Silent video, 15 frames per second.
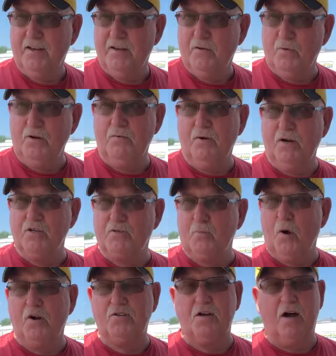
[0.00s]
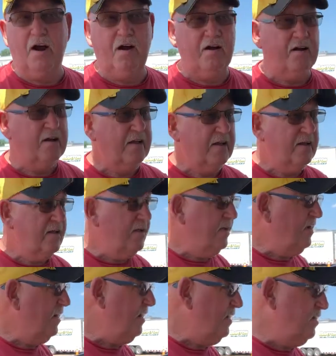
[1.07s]
When you run a small tire,
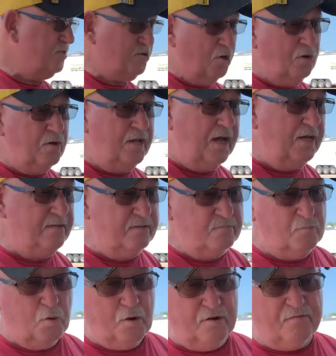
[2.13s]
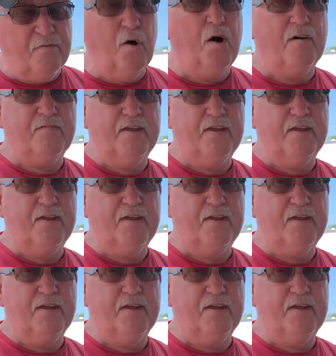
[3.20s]
there's a whole lot more involved